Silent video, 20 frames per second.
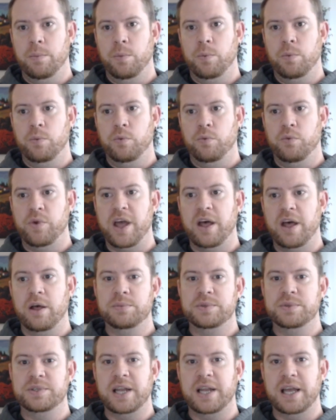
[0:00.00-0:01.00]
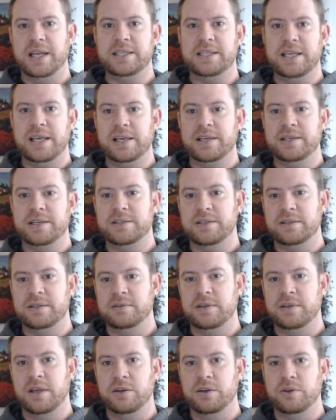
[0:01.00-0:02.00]
realms and ideas
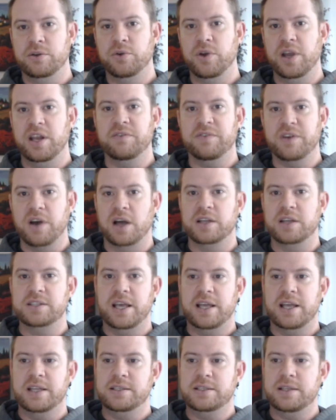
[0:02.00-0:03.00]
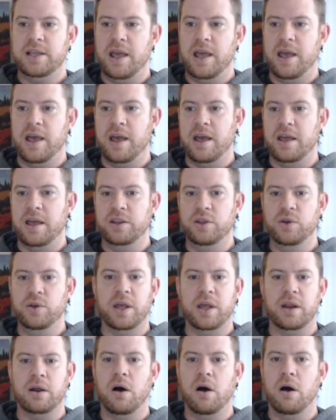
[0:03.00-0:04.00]
and creative content. And you
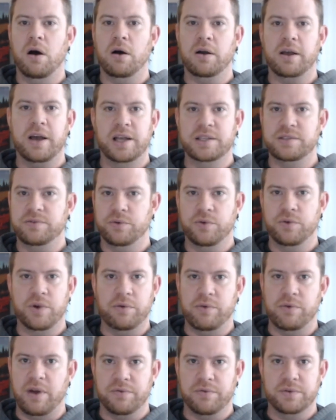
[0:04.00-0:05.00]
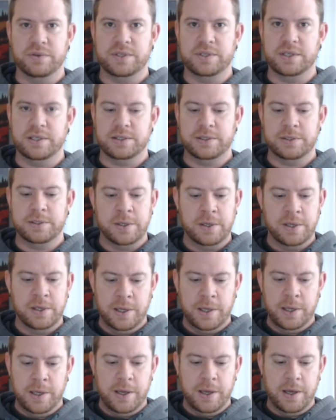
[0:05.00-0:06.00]
get all kinds of great references,
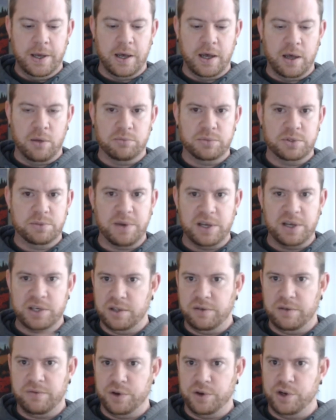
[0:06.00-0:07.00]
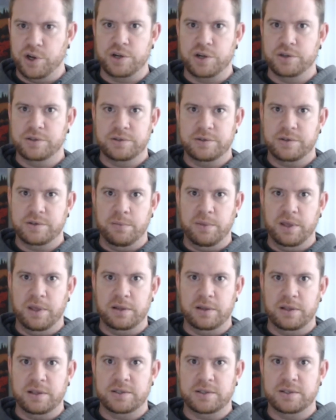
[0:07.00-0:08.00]
especially for nerds. I mean,
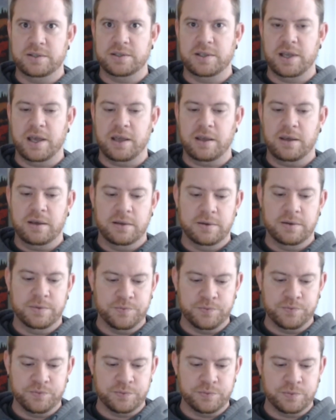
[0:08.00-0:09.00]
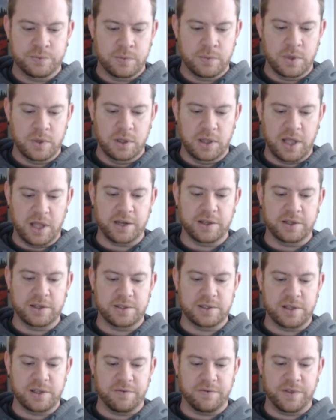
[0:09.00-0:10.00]
it's just like a lot of good
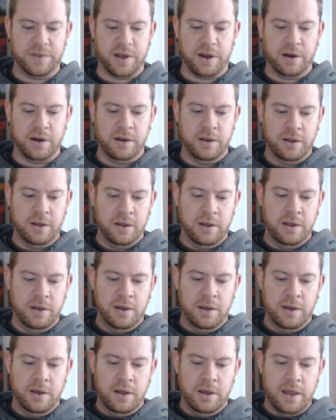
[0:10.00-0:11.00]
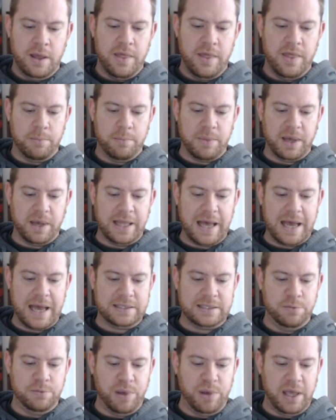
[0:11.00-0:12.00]
stuff there. And
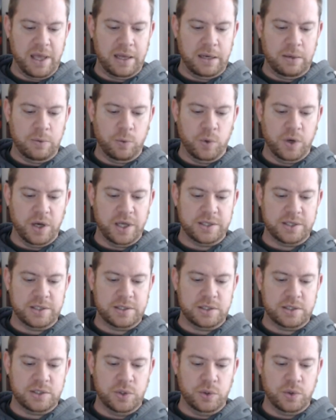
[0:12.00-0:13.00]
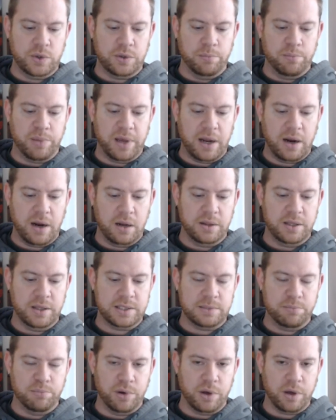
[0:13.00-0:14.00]
last bit was to compare this
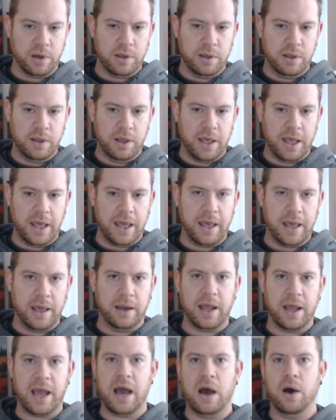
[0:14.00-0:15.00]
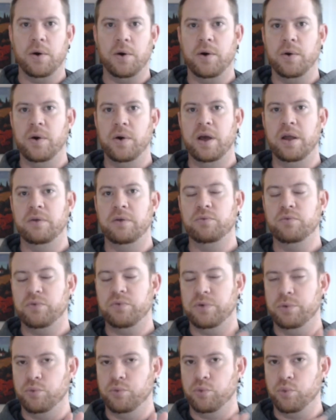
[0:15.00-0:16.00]
book and
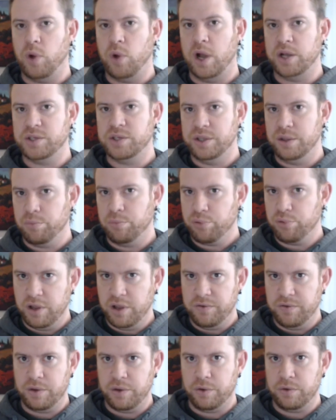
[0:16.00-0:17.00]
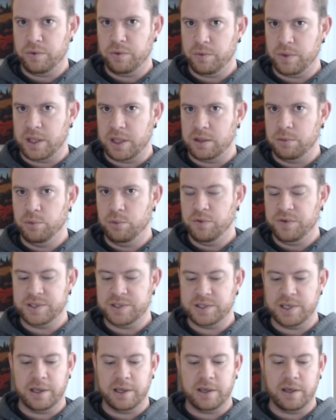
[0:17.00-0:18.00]
from watching the preview that the movie is
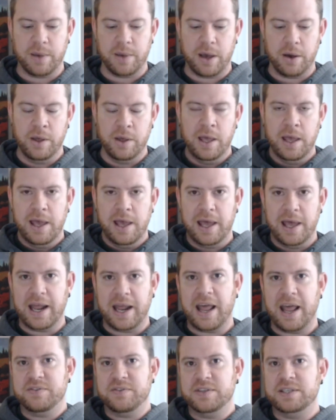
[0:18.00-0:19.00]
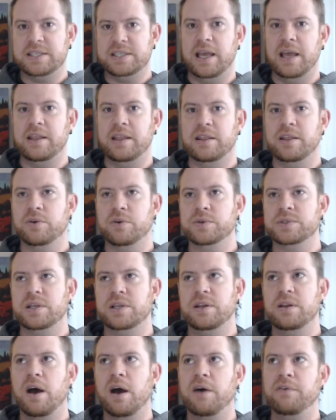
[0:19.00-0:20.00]
going to come out. And I'd have to say that there was
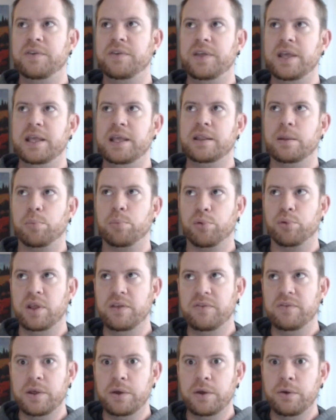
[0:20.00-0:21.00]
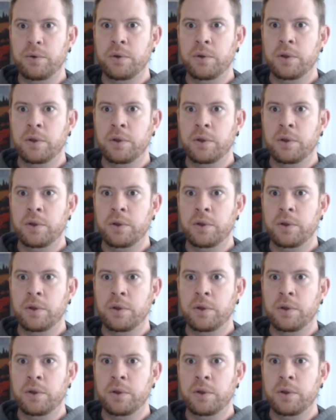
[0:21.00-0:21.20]
enough in the preview